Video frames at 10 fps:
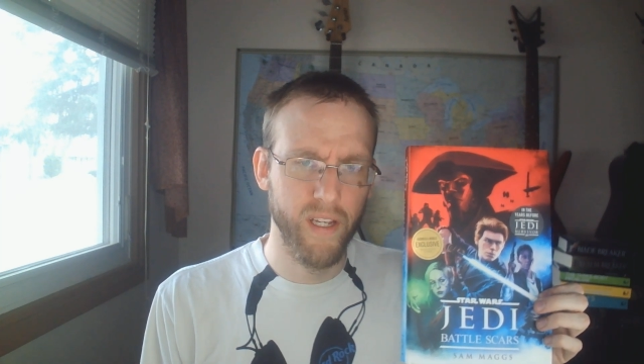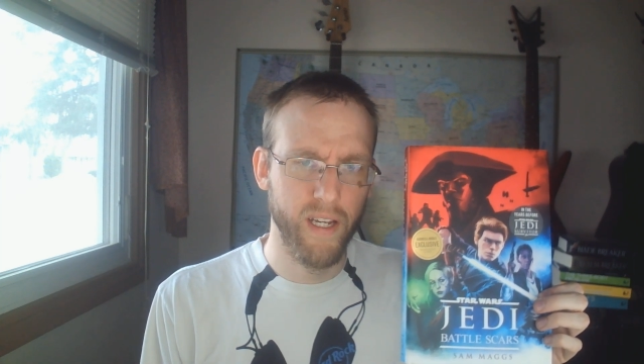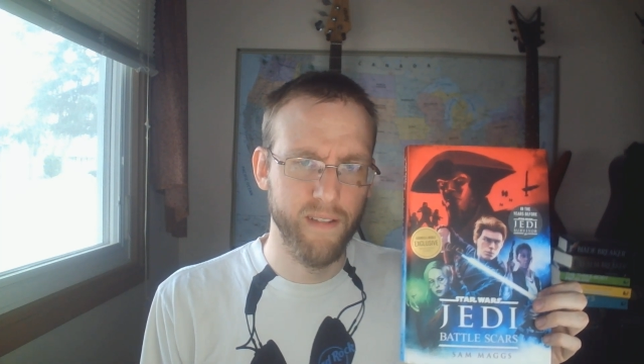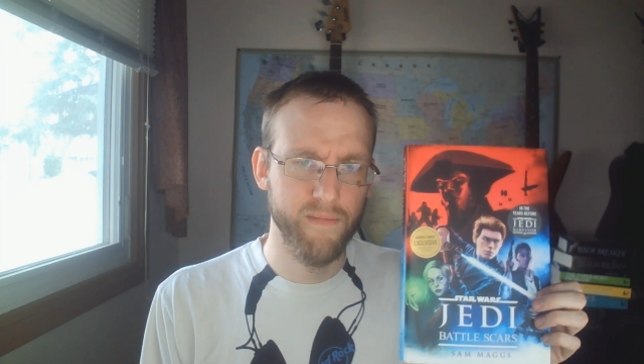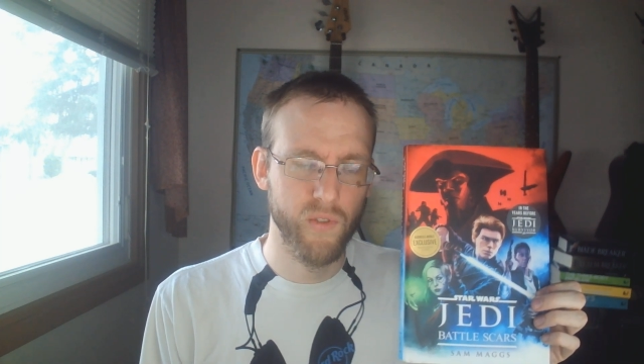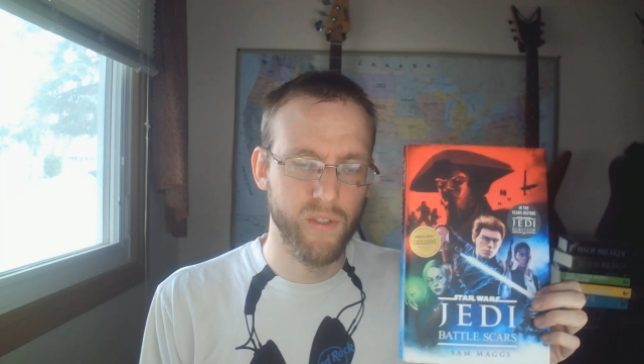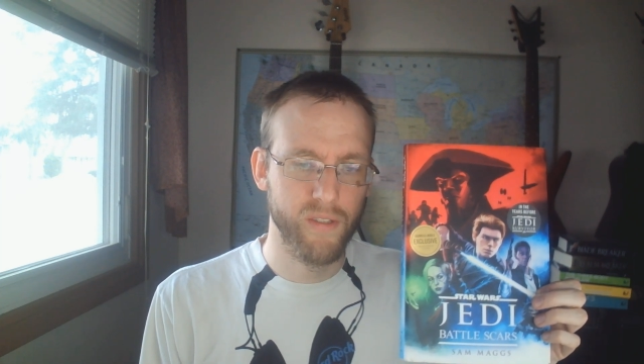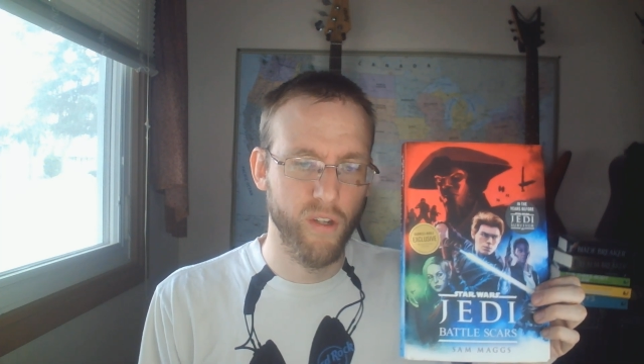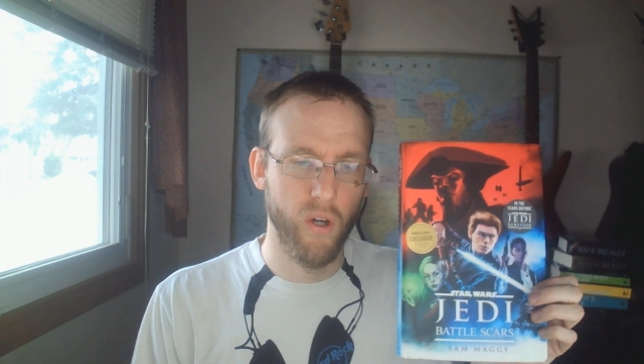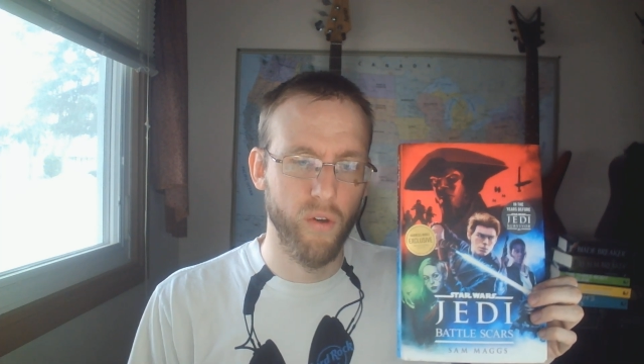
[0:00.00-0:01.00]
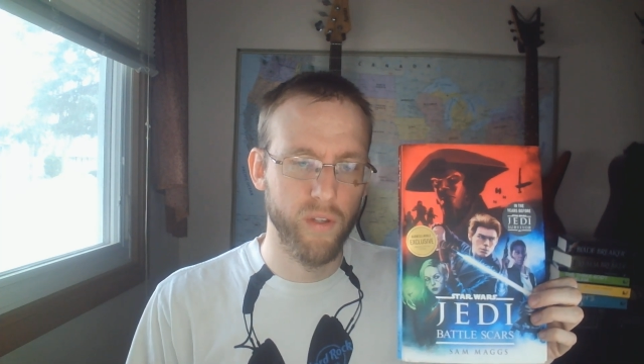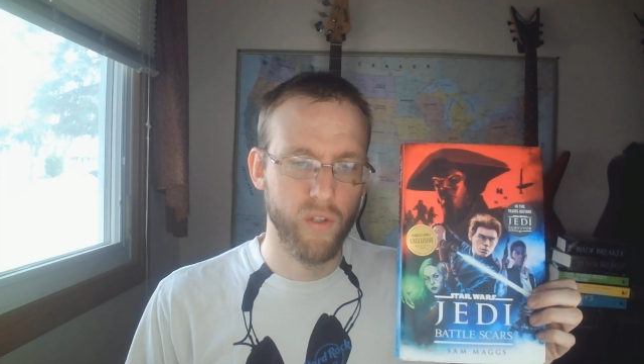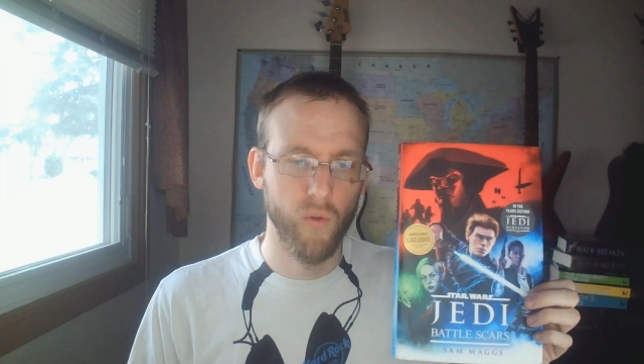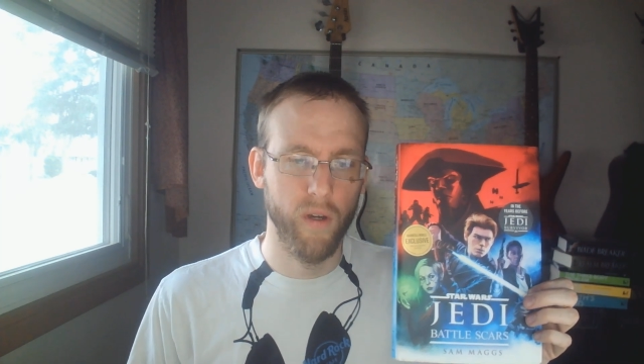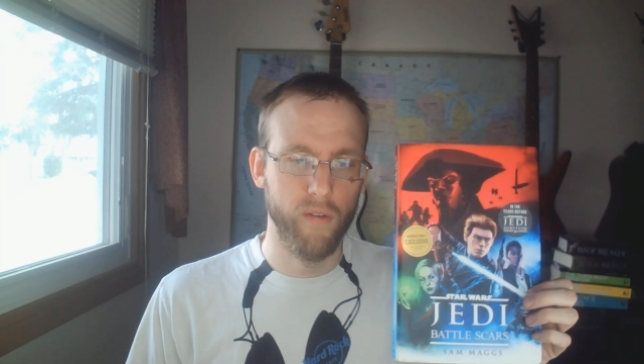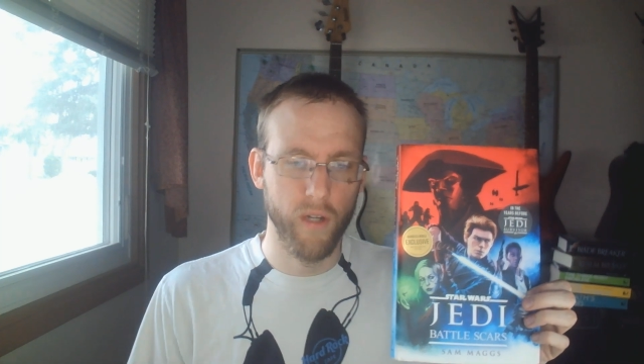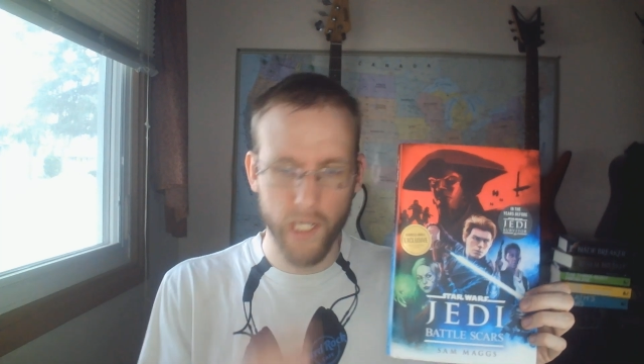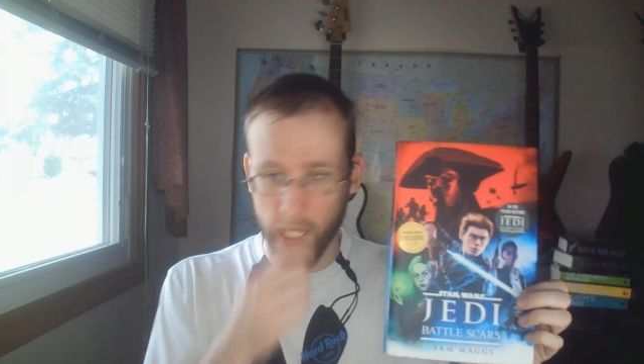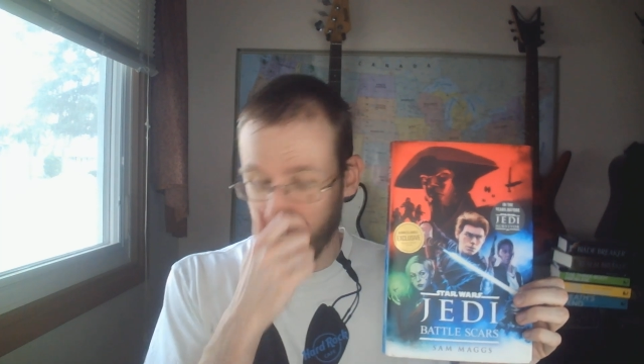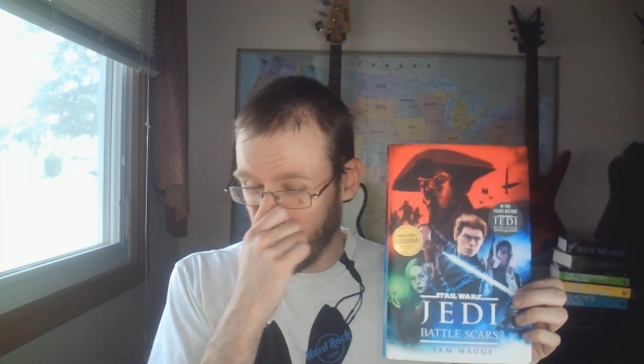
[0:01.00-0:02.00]
Uh, it's only
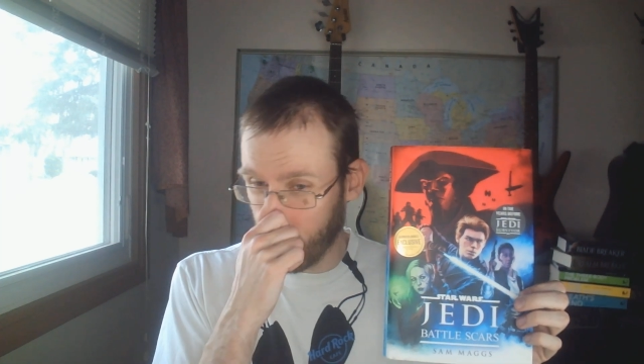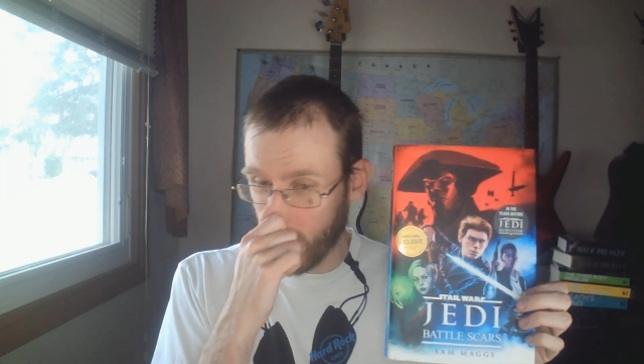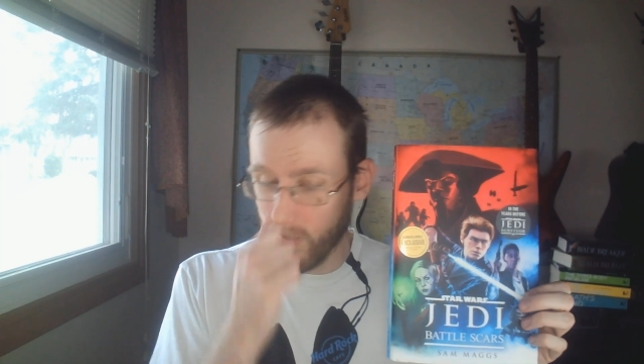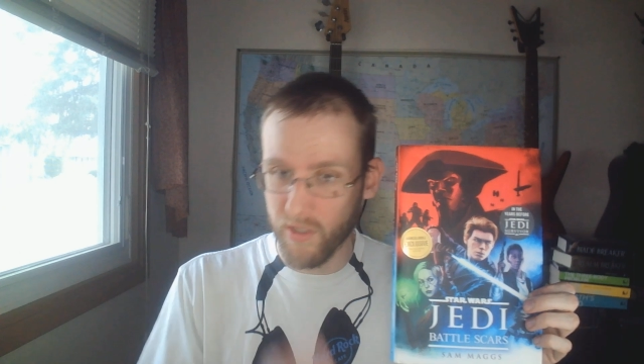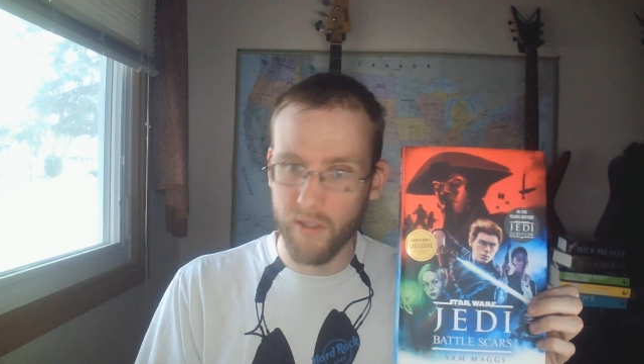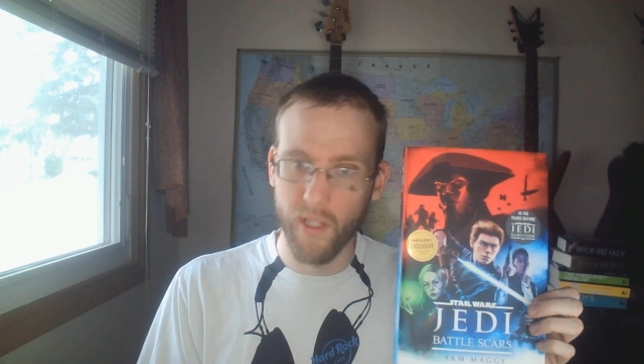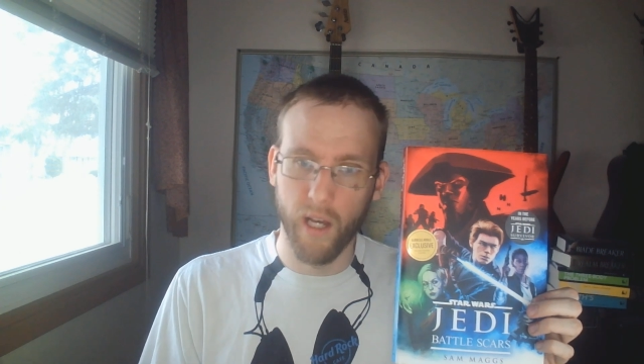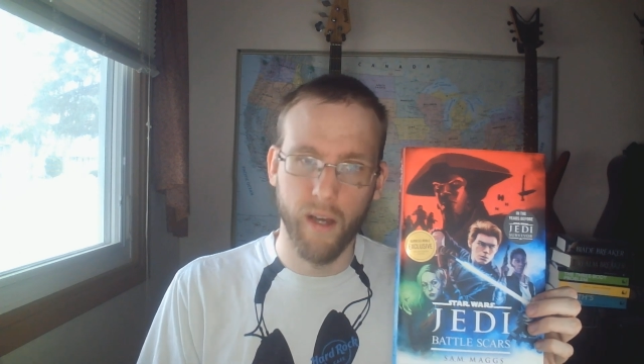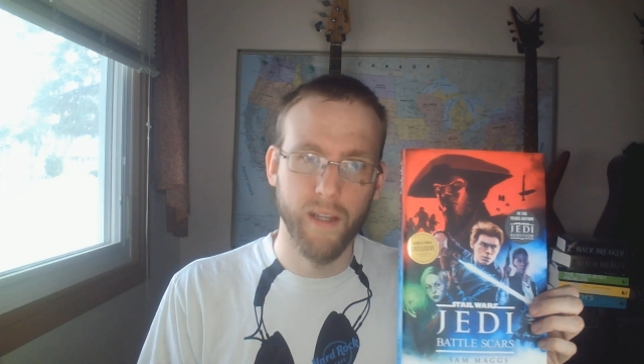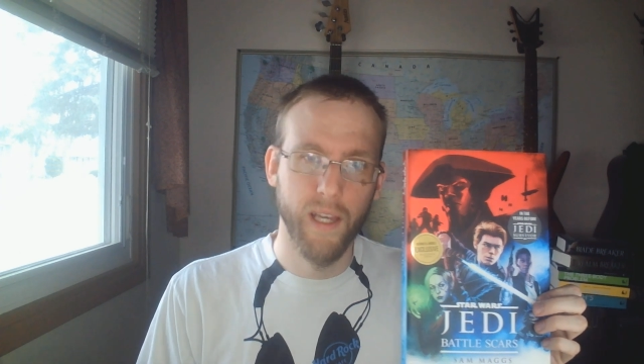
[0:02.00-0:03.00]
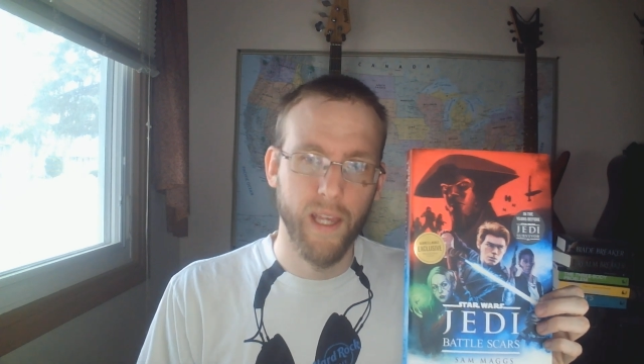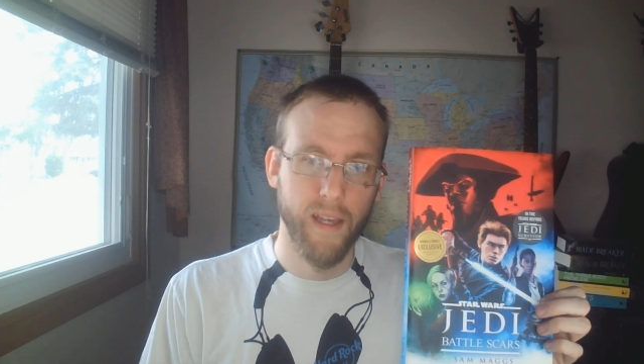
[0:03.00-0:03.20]
280 pages long,